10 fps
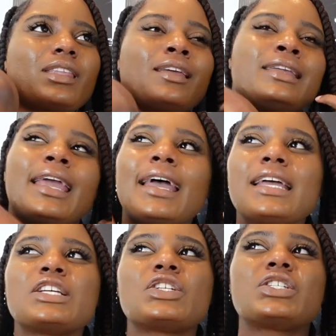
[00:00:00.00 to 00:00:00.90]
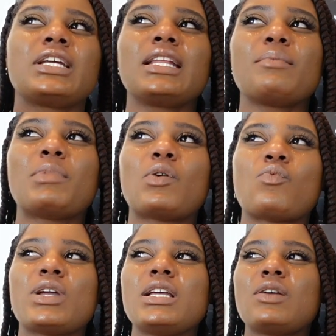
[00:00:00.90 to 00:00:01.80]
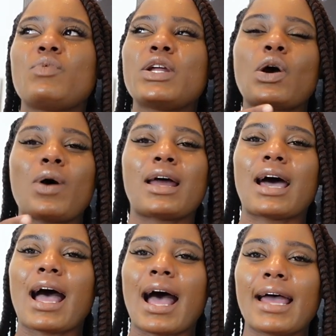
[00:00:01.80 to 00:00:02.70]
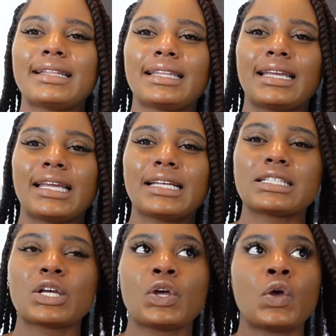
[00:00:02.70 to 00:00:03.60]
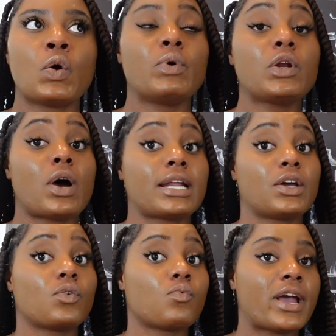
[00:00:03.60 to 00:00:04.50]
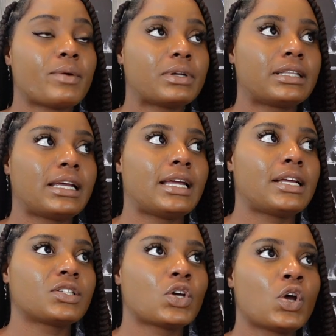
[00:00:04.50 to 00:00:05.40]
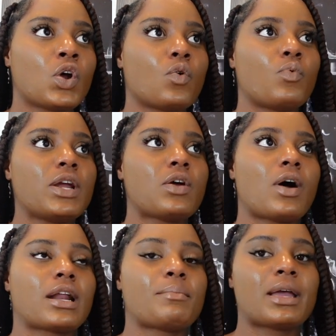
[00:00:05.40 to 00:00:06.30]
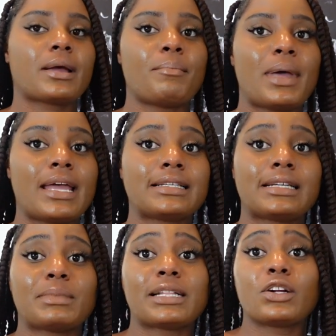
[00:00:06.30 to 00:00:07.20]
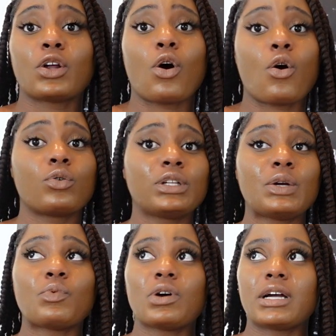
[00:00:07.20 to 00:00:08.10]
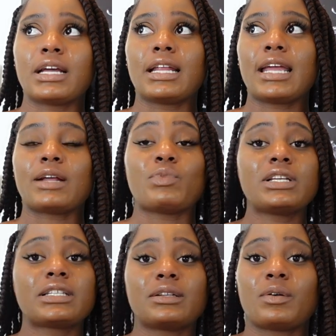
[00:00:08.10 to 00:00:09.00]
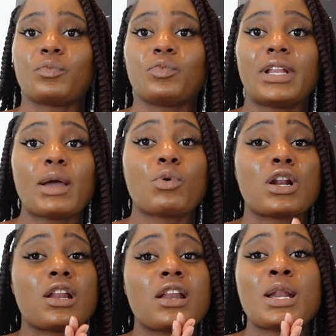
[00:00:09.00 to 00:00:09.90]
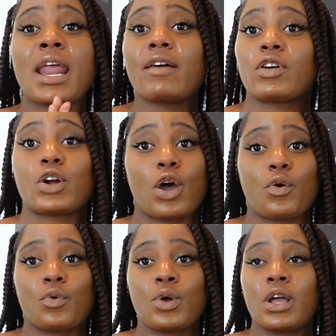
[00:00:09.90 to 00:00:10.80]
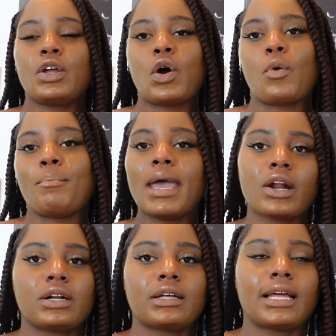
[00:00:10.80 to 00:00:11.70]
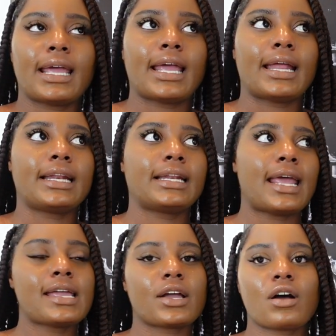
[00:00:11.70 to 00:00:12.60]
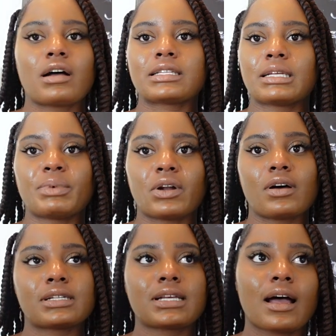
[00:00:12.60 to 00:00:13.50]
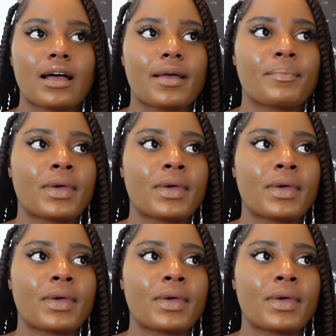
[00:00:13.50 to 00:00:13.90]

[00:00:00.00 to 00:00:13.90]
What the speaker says: yeah, it's cheating, but we know how to hide things. We know how to get away with things. We know how to make a man seem like they're the only one, and they would never know. You know, men, on the other hand, they get caught slipping all the time.